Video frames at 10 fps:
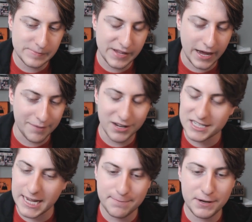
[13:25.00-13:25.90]
yeah, I'm
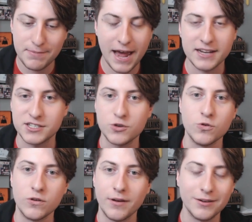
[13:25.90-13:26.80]
not saying be bad in
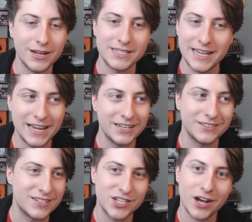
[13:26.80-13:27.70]
school. I'm not
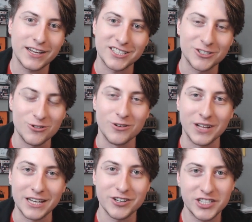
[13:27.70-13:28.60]
saying suck at
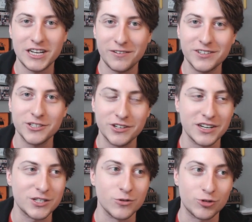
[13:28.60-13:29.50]
school. Like, you should definitely do
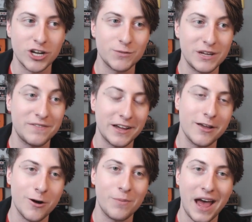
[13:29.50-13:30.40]
good at school. Trust me, if I
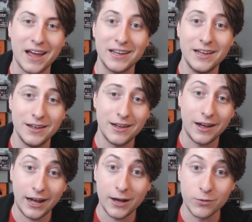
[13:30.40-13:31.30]
could go back,
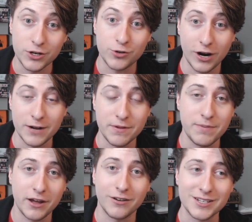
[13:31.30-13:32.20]
I would try to be
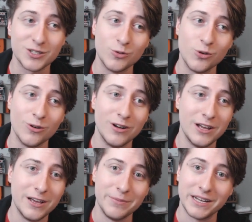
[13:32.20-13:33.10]
better at school
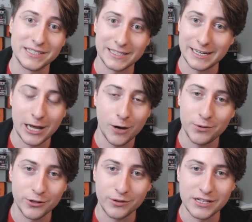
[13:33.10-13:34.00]
because it can
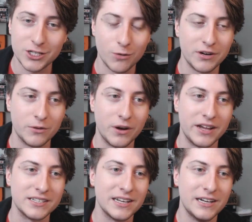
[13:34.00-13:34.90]
help you in so many
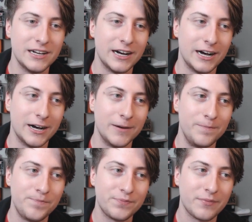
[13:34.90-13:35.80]
ways.
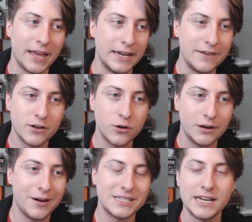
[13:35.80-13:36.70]
And even go.
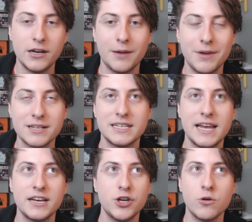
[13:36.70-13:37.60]
I'm not
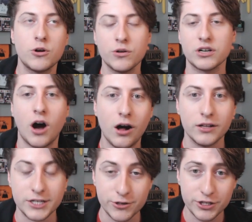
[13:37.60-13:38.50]
saying don't go to
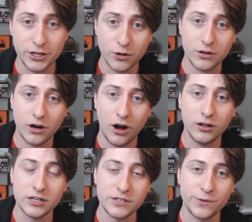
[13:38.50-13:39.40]
college. You should go to
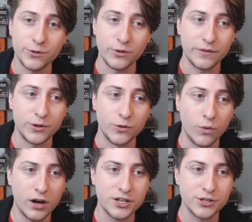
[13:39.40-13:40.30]
college if you
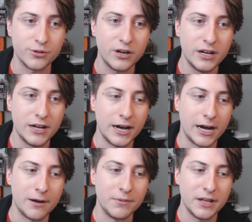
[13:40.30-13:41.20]
want to.
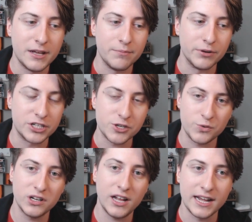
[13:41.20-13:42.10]
But
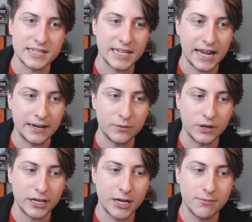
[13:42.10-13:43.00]
just realize that
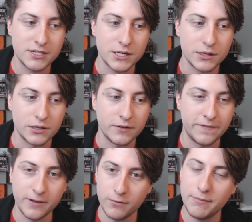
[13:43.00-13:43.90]
when it comes to
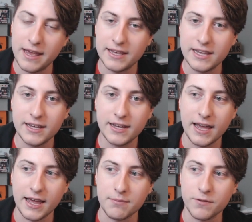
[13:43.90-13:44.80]

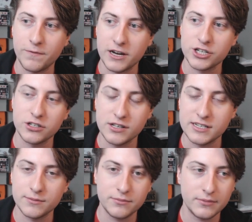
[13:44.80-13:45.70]
filmmaking and
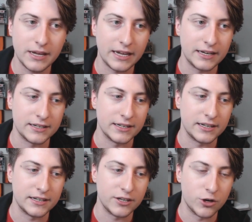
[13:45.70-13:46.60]
professionalism and
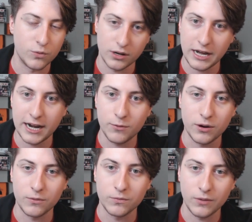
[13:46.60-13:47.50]

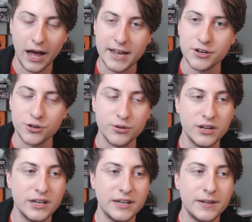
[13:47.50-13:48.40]
what I do,